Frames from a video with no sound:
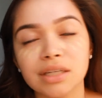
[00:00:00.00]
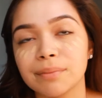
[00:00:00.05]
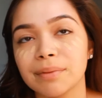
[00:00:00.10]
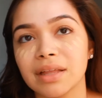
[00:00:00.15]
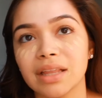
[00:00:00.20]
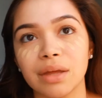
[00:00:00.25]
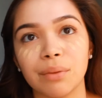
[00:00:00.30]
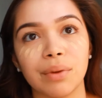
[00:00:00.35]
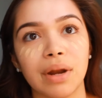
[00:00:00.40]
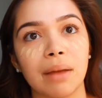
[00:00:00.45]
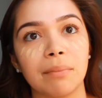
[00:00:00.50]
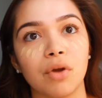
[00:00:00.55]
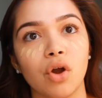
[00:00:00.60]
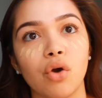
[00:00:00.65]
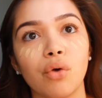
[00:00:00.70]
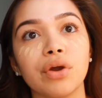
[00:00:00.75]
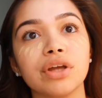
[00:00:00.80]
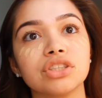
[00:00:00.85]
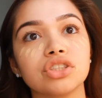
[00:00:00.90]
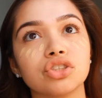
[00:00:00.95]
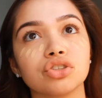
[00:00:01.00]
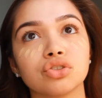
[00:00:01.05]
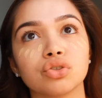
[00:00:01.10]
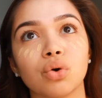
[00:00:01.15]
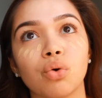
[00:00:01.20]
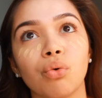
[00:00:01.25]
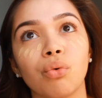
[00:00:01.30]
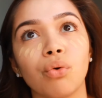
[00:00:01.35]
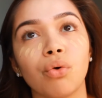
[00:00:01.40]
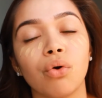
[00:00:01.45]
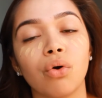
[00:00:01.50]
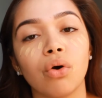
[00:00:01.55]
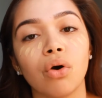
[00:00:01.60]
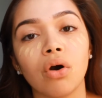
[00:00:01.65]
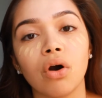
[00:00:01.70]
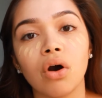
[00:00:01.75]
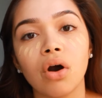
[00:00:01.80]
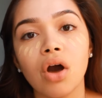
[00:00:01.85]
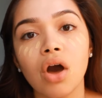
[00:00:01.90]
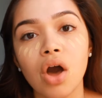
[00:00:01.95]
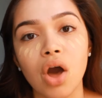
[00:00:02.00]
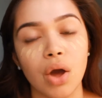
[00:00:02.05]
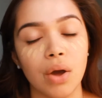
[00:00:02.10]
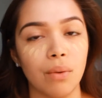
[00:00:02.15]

Typically when I'm going to school,